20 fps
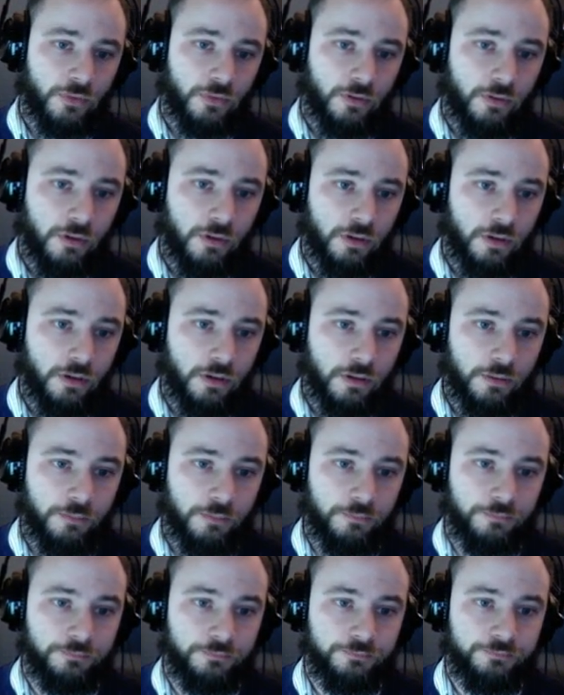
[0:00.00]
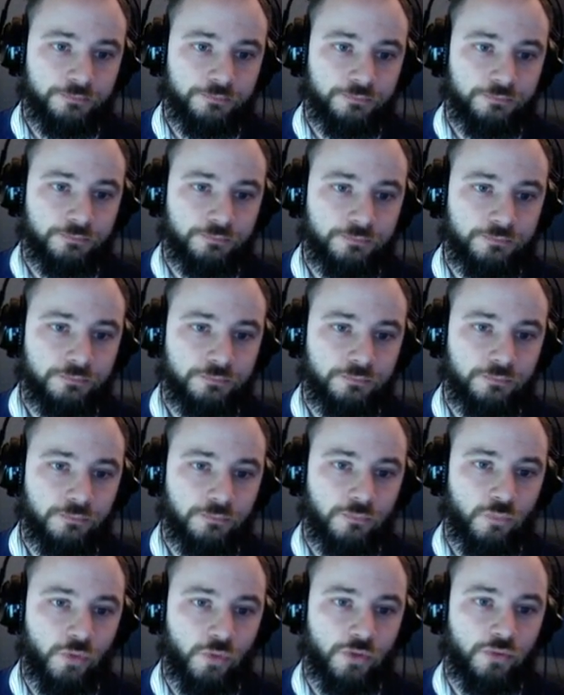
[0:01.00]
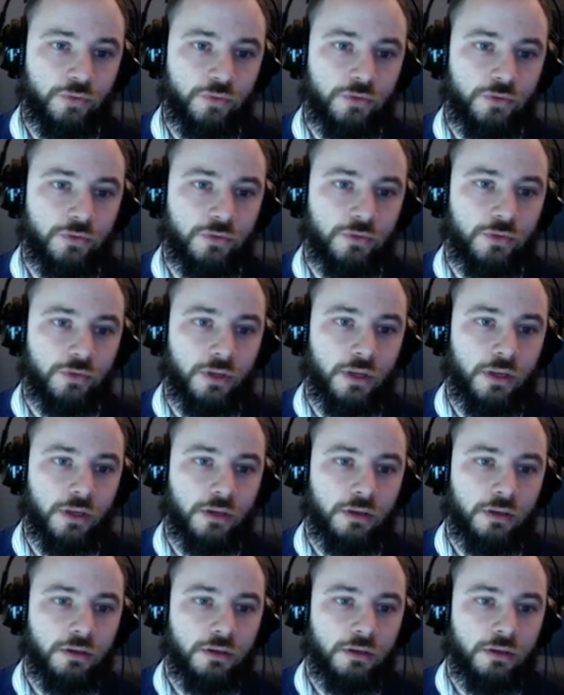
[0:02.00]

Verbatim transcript: um, once we do that.